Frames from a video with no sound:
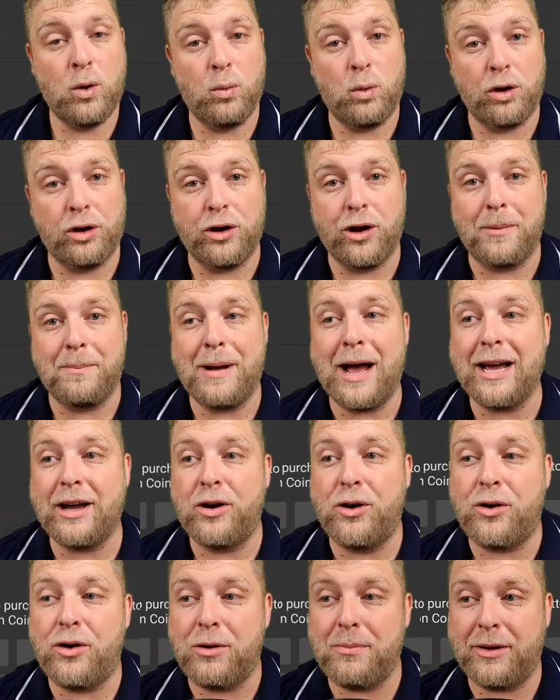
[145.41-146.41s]
We'll go back
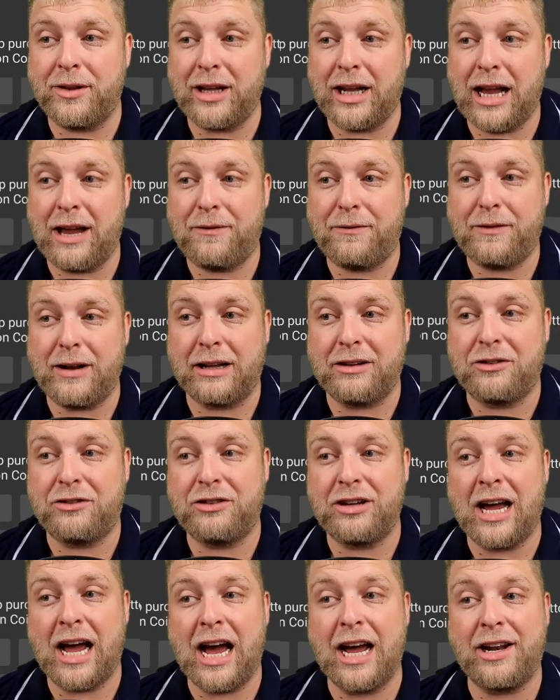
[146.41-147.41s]
home on the left-hand
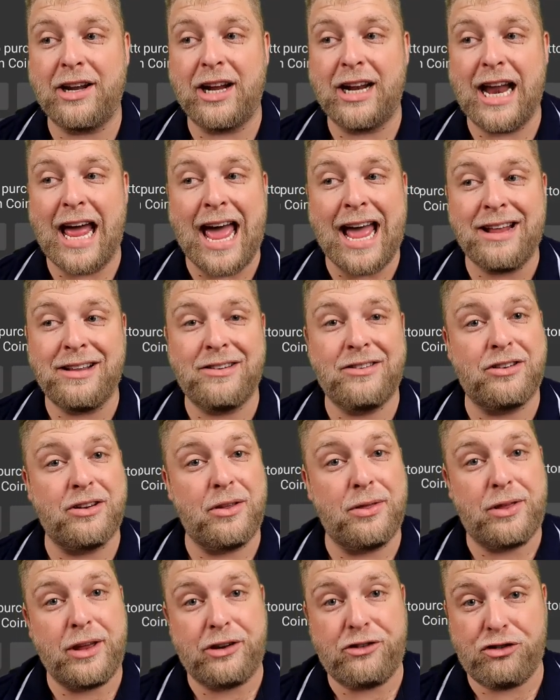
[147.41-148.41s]
side and
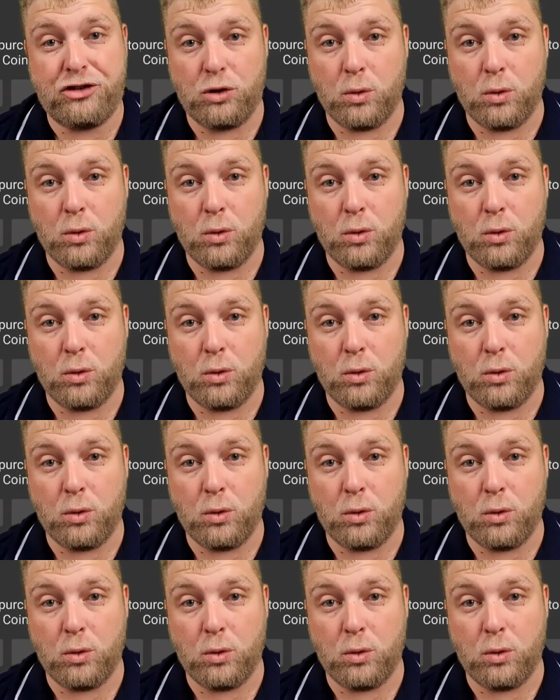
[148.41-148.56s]
enter this